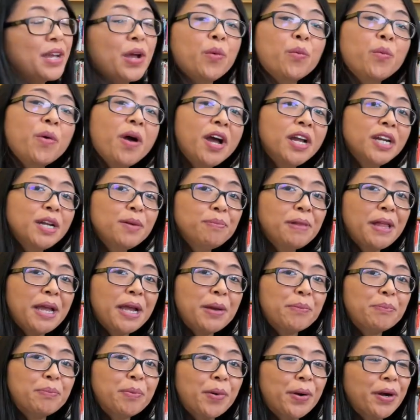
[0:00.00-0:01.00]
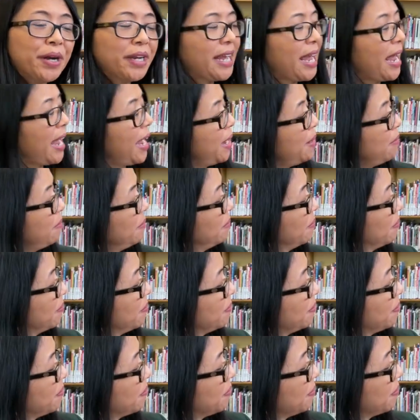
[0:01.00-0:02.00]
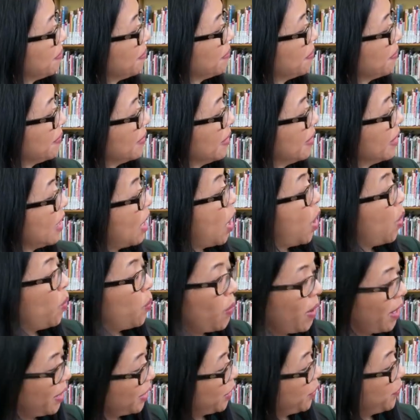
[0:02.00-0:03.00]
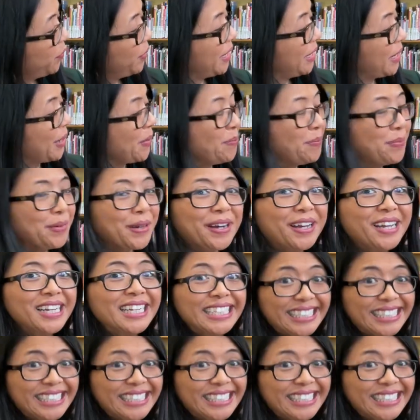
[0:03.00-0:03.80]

Wanna play a board game? Wanna read a book?